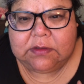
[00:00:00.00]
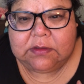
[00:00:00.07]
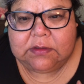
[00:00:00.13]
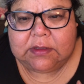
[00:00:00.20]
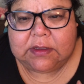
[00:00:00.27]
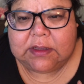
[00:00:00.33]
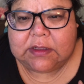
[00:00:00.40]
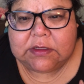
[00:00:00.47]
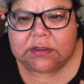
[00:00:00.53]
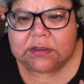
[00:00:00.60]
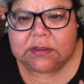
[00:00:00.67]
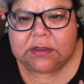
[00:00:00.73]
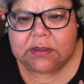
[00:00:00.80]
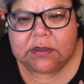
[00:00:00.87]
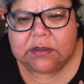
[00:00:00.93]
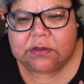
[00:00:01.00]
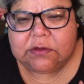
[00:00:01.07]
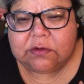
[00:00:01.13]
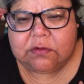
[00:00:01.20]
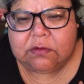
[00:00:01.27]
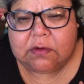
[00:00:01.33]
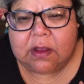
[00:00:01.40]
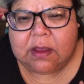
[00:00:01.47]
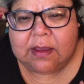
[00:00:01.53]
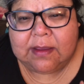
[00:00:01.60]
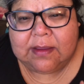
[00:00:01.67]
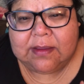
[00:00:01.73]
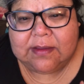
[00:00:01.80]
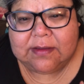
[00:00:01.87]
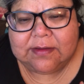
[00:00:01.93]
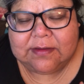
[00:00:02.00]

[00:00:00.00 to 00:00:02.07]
like I just needed to cry